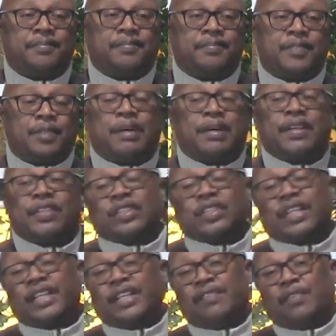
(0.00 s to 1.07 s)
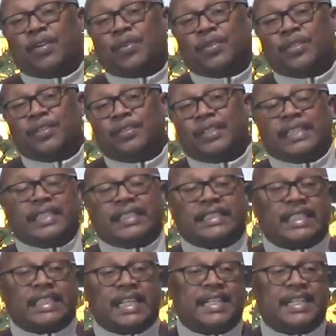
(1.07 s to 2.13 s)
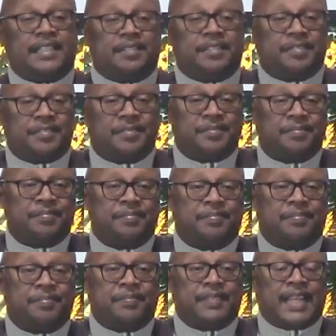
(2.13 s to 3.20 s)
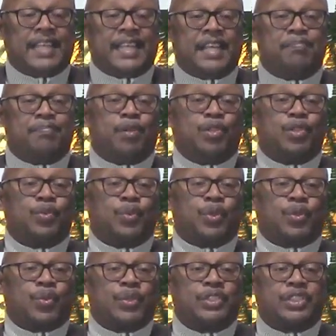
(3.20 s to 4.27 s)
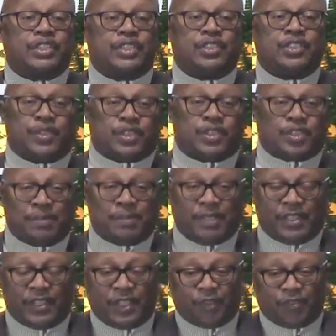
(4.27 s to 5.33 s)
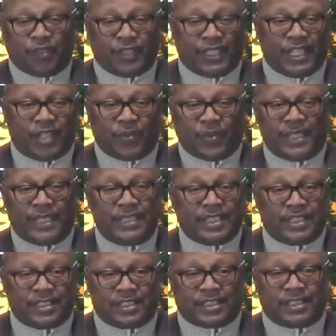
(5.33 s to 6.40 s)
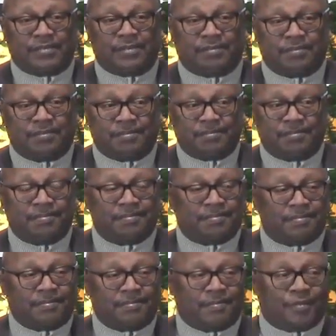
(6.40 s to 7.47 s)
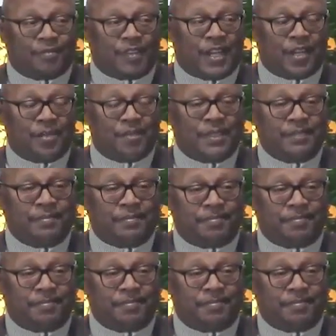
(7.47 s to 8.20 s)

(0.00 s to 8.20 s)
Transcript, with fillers: It's about a slave owner and a slave. And they both were Christian, so there should be a different kind of relationship. Follow me?